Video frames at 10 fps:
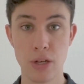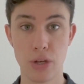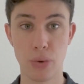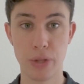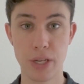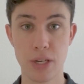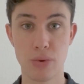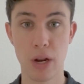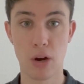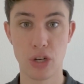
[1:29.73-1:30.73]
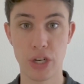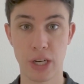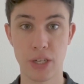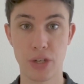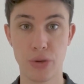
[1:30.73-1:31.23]
So this is really our
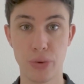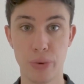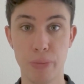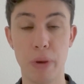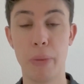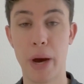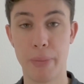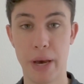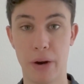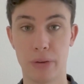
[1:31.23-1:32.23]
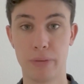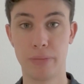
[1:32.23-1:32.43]
chance to build back better.